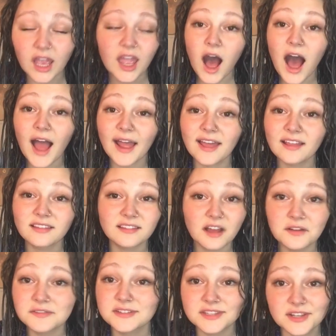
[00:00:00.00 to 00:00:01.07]
I
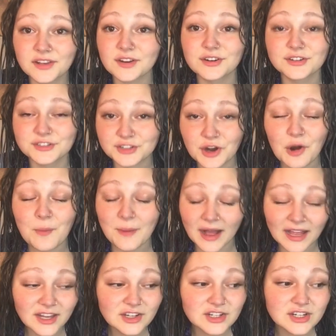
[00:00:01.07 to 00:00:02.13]
loved theater so
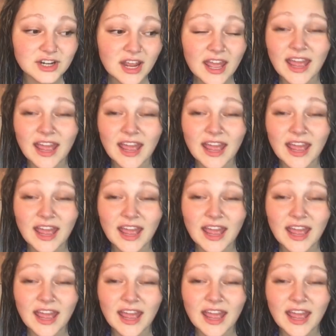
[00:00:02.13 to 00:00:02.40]
much.